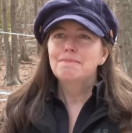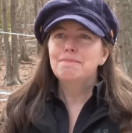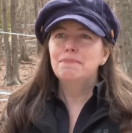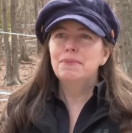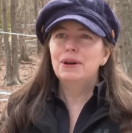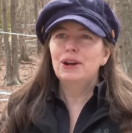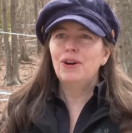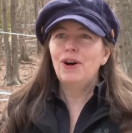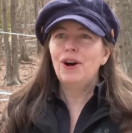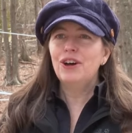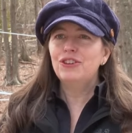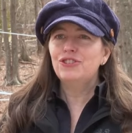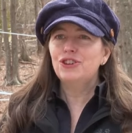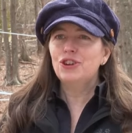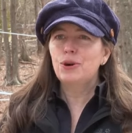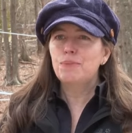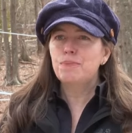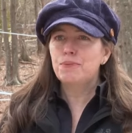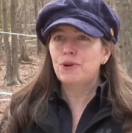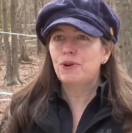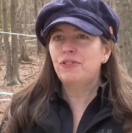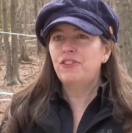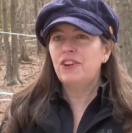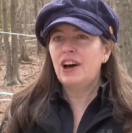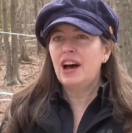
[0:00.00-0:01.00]
but also
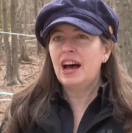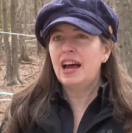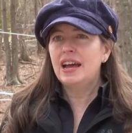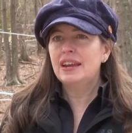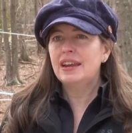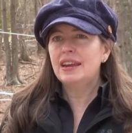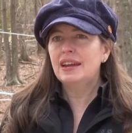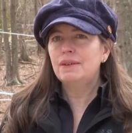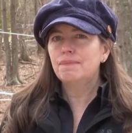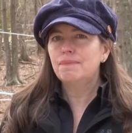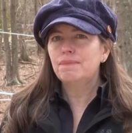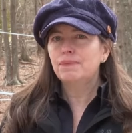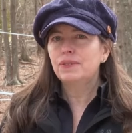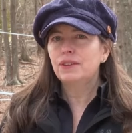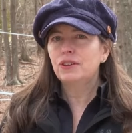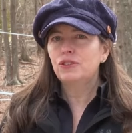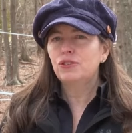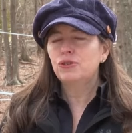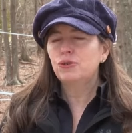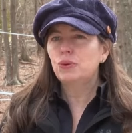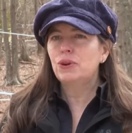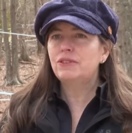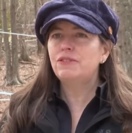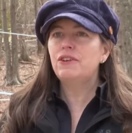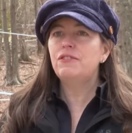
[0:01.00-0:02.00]
providing
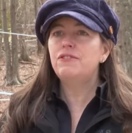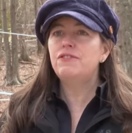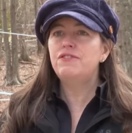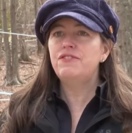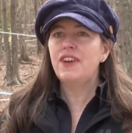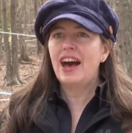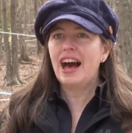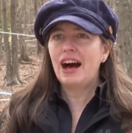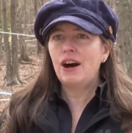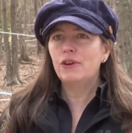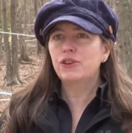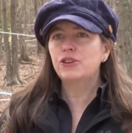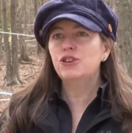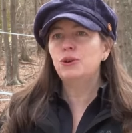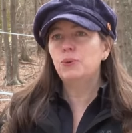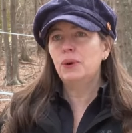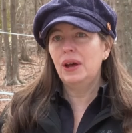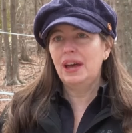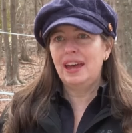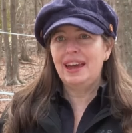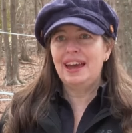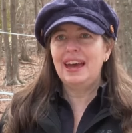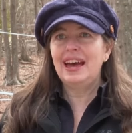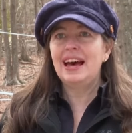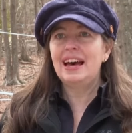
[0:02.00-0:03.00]
sort of a value
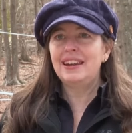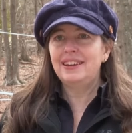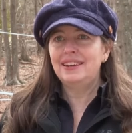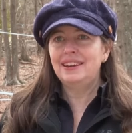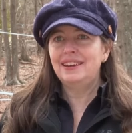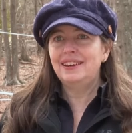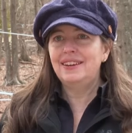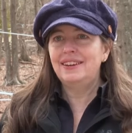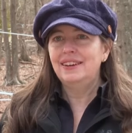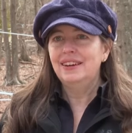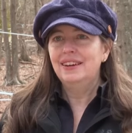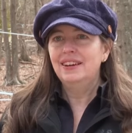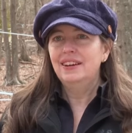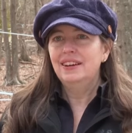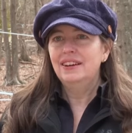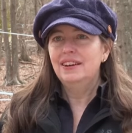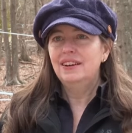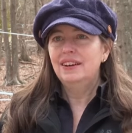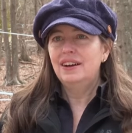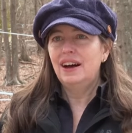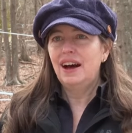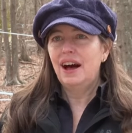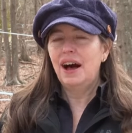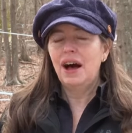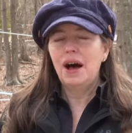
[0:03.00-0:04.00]
added
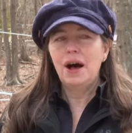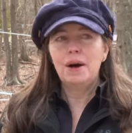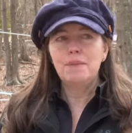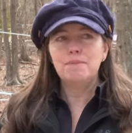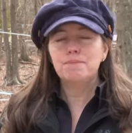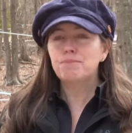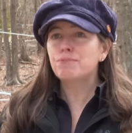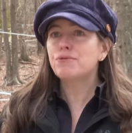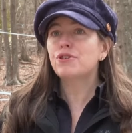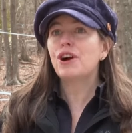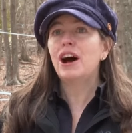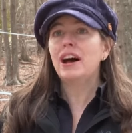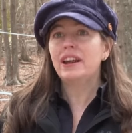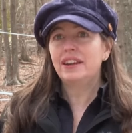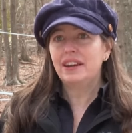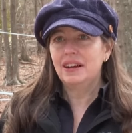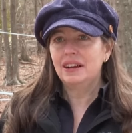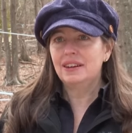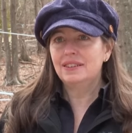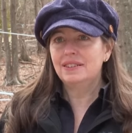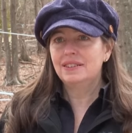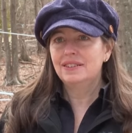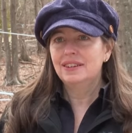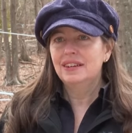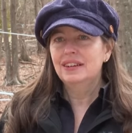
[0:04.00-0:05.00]
um,
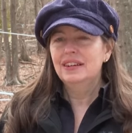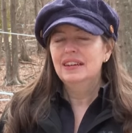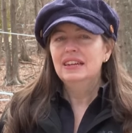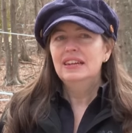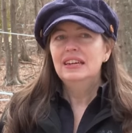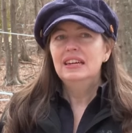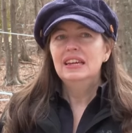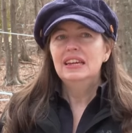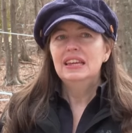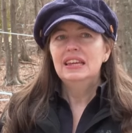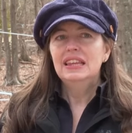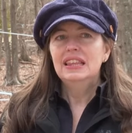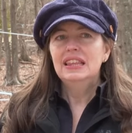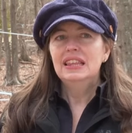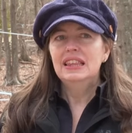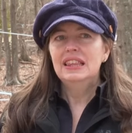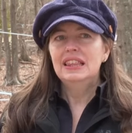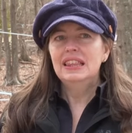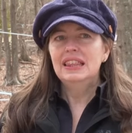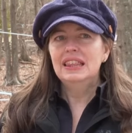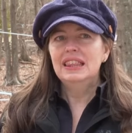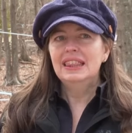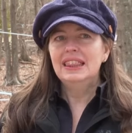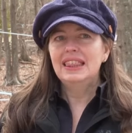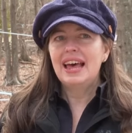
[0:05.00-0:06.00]
product
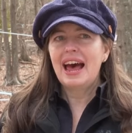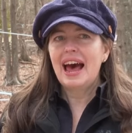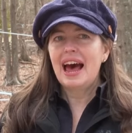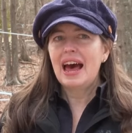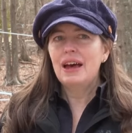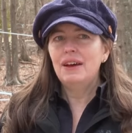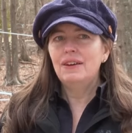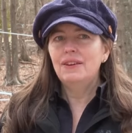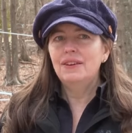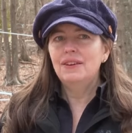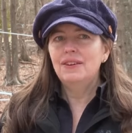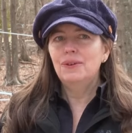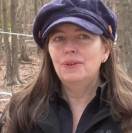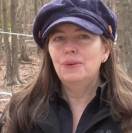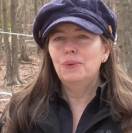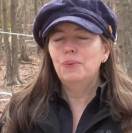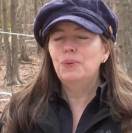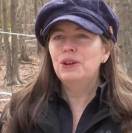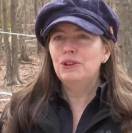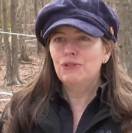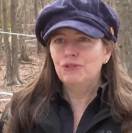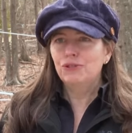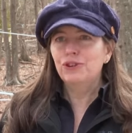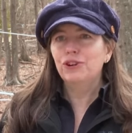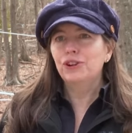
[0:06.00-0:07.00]
that
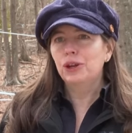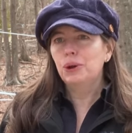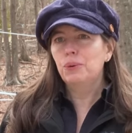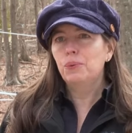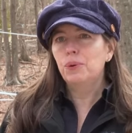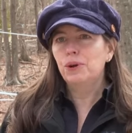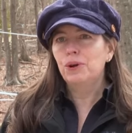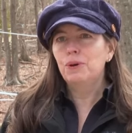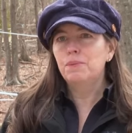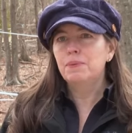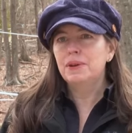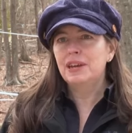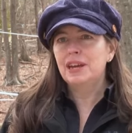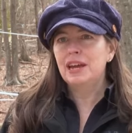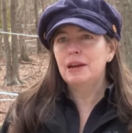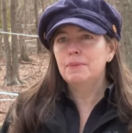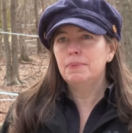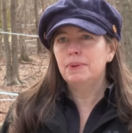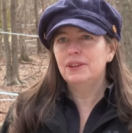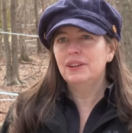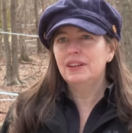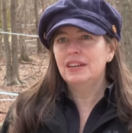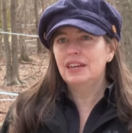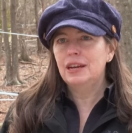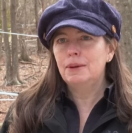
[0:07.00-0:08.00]
we really will be
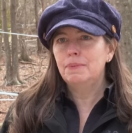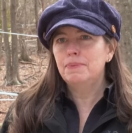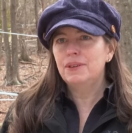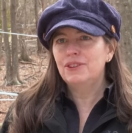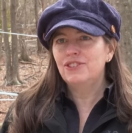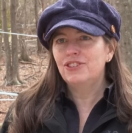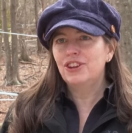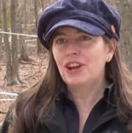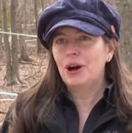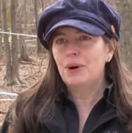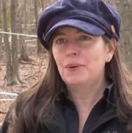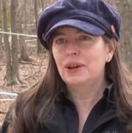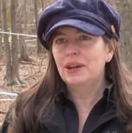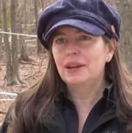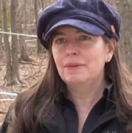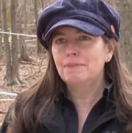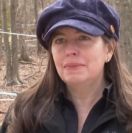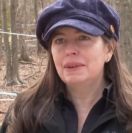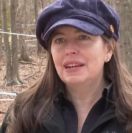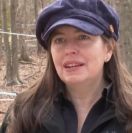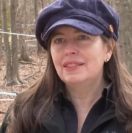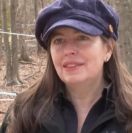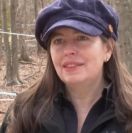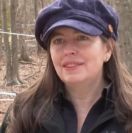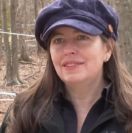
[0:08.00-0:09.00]
able to keep this going and
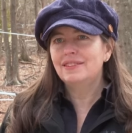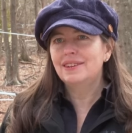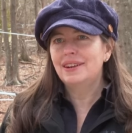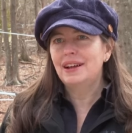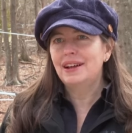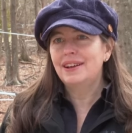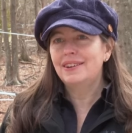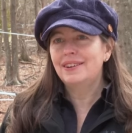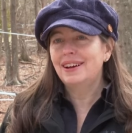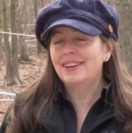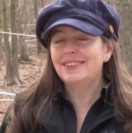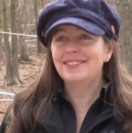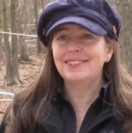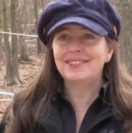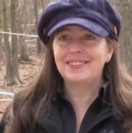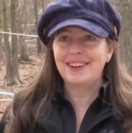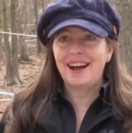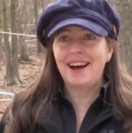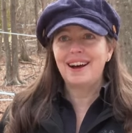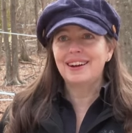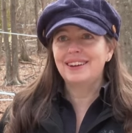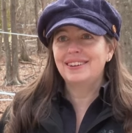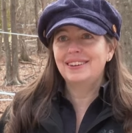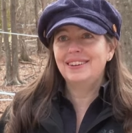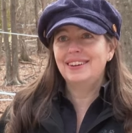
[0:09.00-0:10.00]
make this a, a
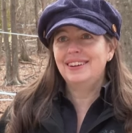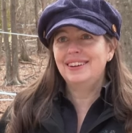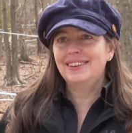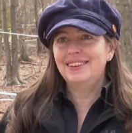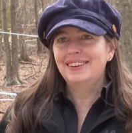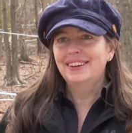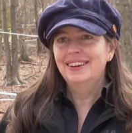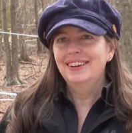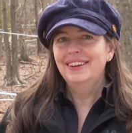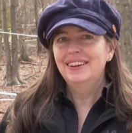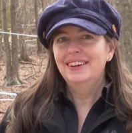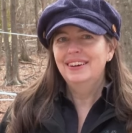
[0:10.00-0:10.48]
Stockton